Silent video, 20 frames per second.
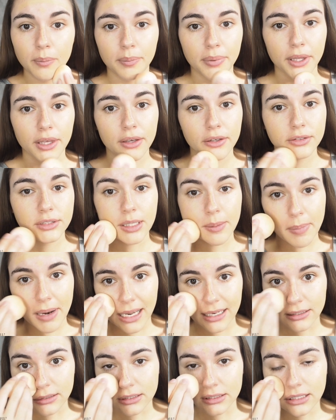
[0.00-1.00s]
beauty
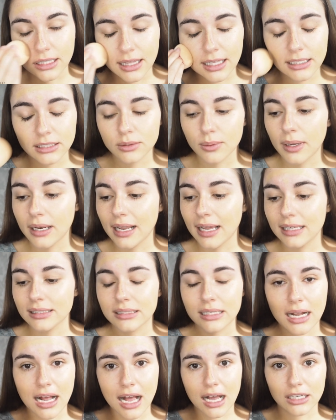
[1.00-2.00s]
blender. So this one
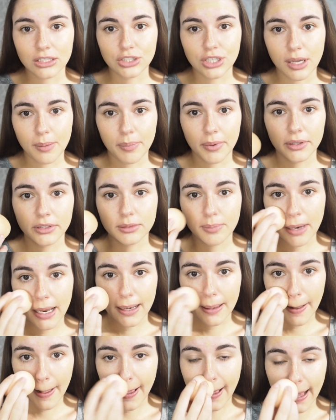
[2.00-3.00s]
isn't actually a beauty blender,